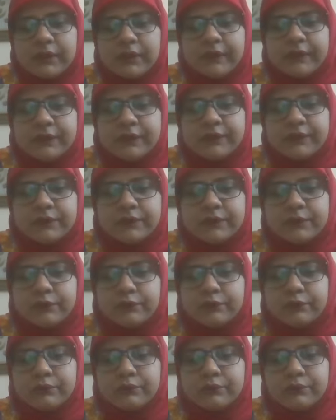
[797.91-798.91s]
is
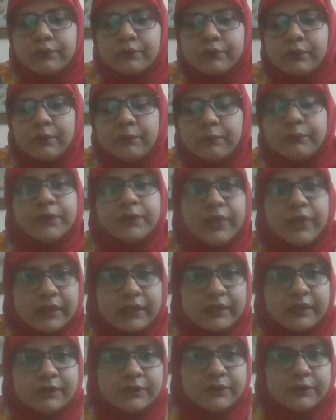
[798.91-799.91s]
to practice